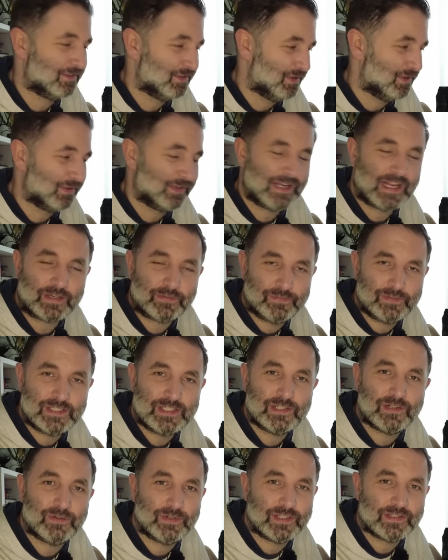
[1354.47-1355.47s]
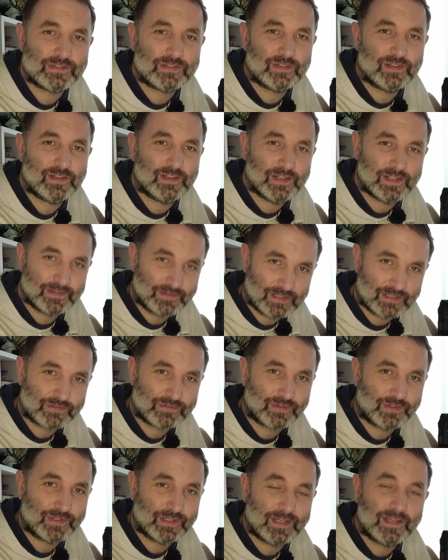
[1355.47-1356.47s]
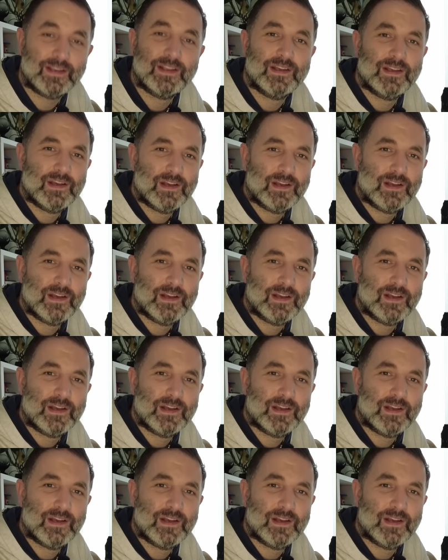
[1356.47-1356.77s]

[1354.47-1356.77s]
So next video is this Sunday.